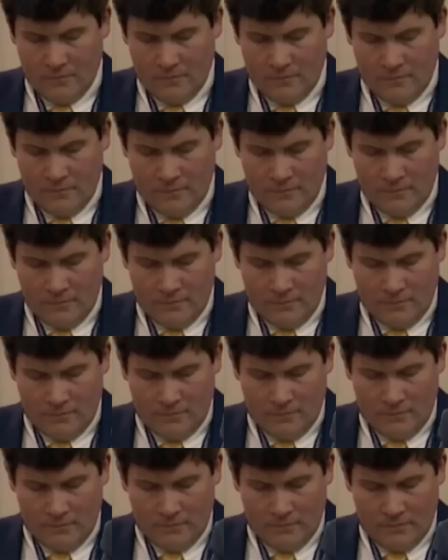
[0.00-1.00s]

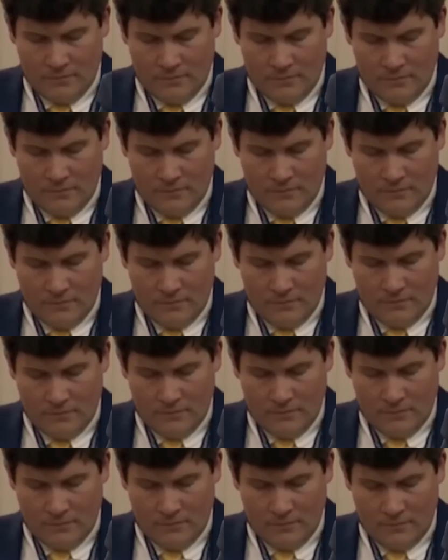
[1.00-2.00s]

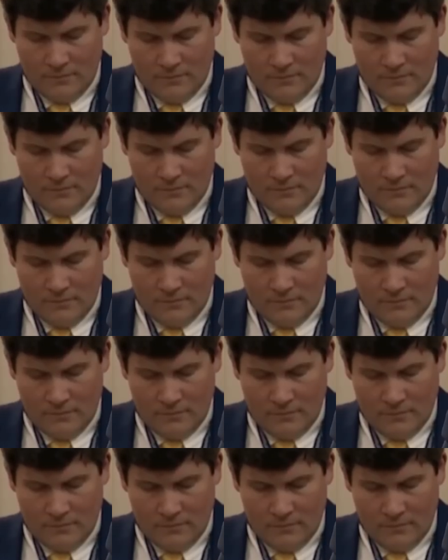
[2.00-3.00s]

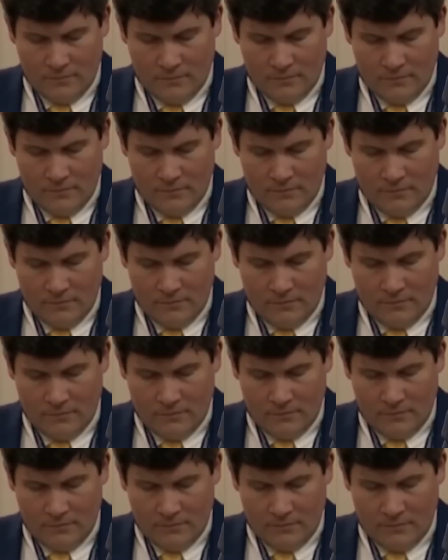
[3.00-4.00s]

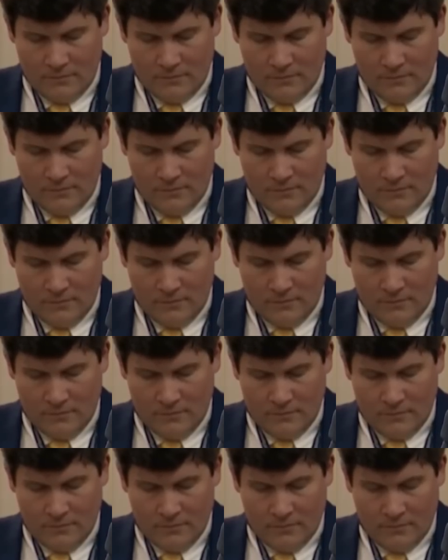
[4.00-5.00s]

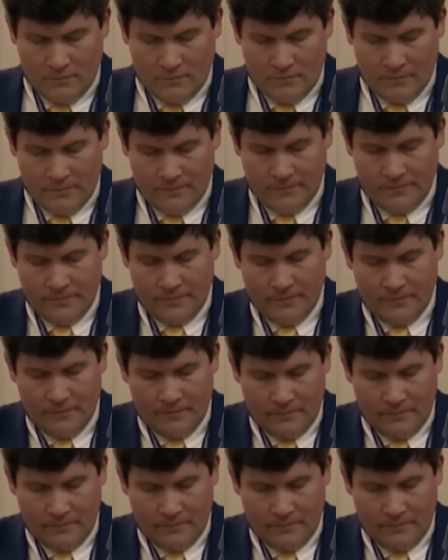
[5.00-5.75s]
(not speaking)